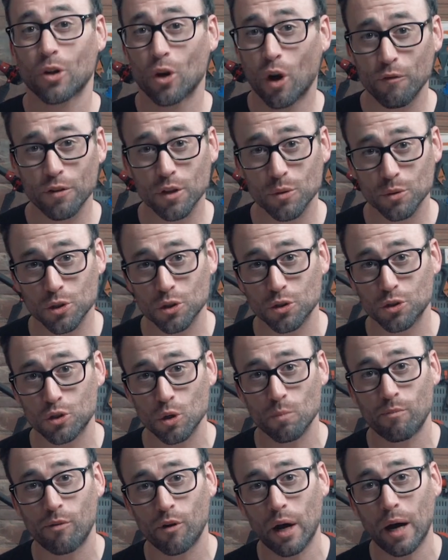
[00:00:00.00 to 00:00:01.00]
Hopefully it was
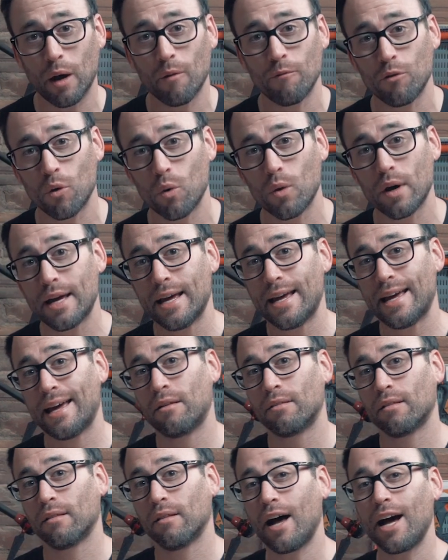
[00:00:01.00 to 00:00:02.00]
super helpful
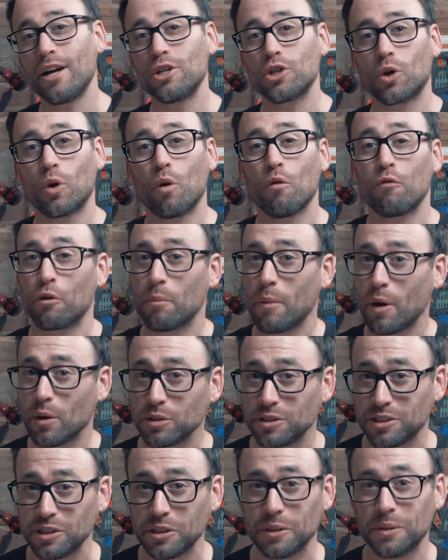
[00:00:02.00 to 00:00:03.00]
and logical for
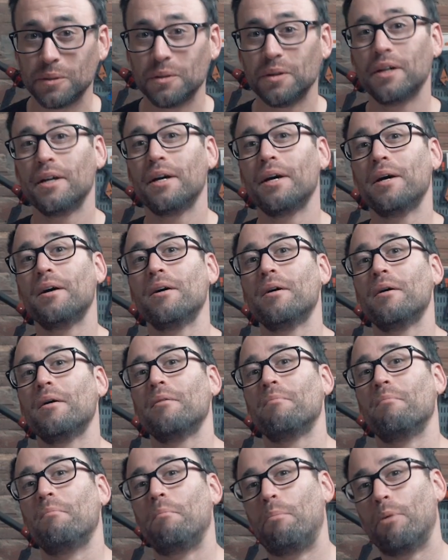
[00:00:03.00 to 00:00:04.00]
most of you,
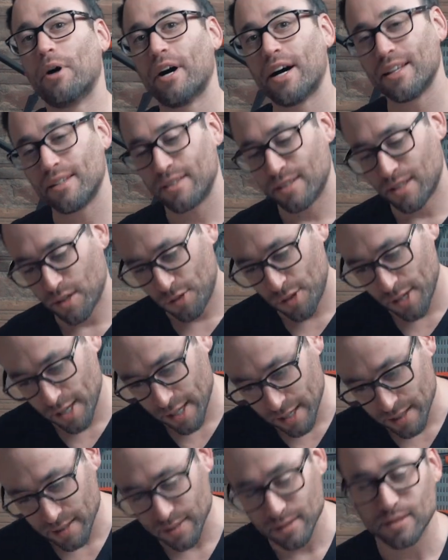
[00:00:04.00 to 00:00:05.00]
but the
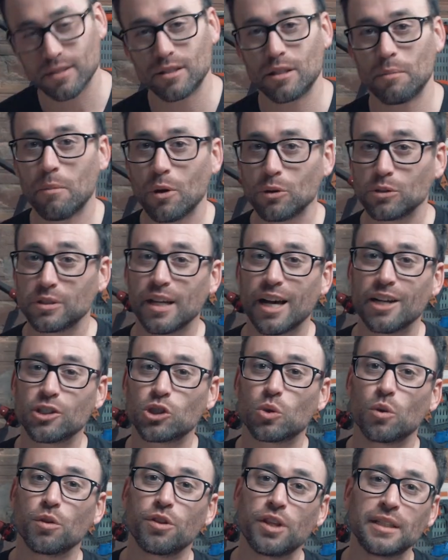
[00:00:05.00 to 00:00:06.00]
thing is, the most
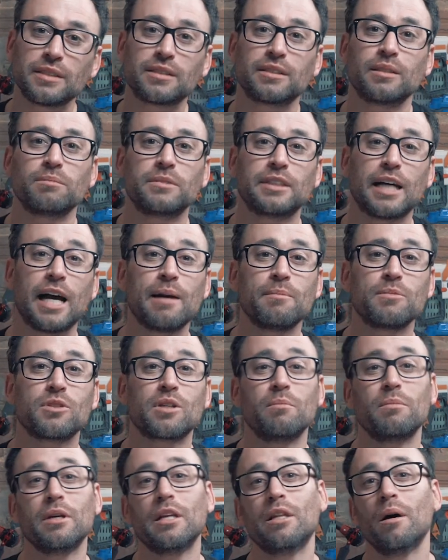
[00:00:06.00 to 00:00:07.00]
logical thing sometimes
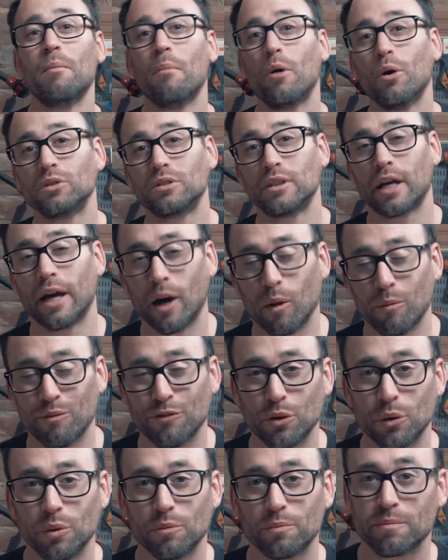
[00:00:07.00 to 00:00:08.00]
can be the most
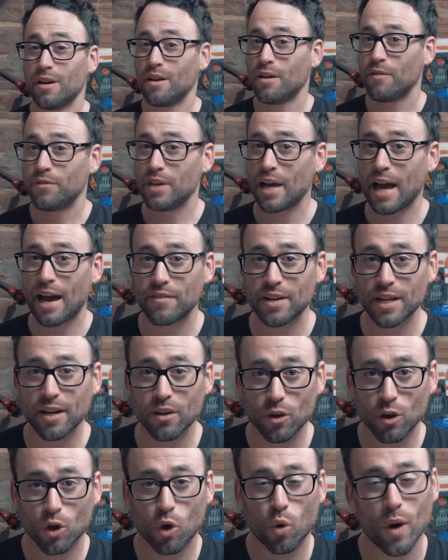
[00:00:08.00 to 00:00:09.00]
helpful. If you have any
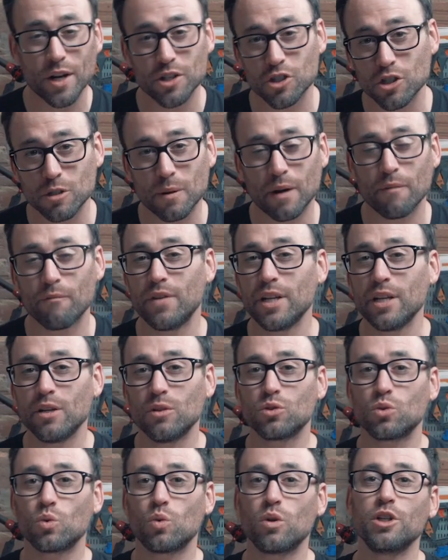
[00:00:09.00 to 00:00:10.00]
other questions about
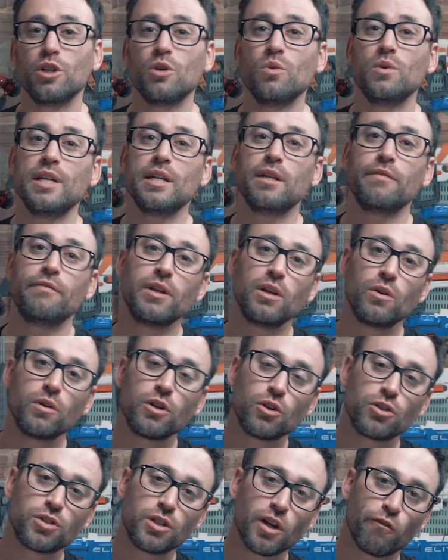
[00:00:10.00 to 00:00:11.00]
videos or you need a video
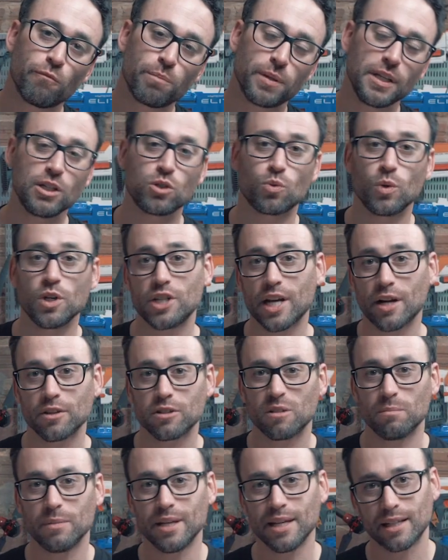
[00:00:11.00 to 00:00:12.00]
yourself, please reach
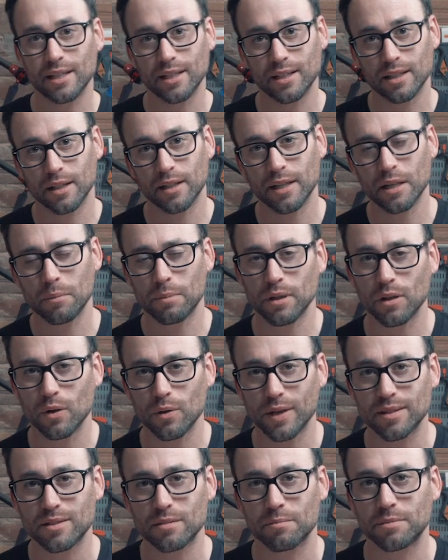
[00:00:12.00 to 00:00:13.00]
out to me. Click the link
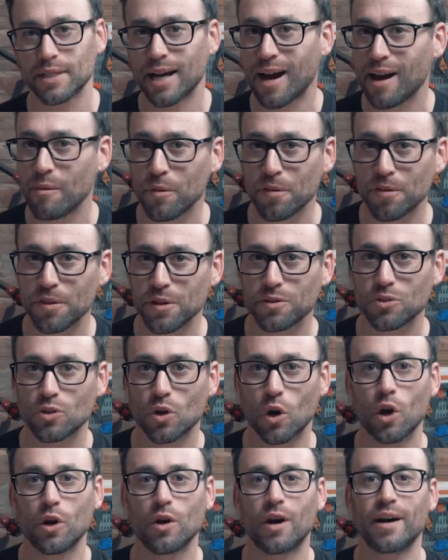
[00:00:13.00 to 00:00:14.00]
below, get some time with
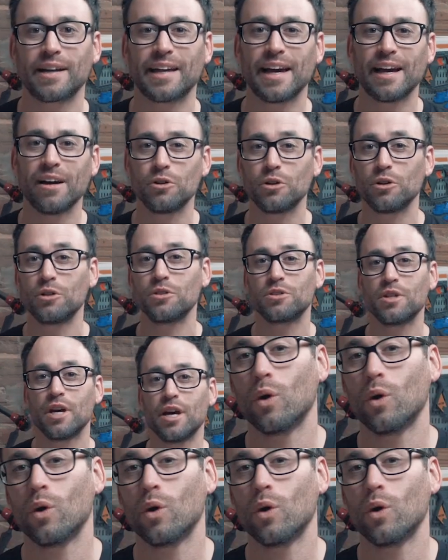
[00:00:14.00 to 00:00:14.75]
us on our calendars.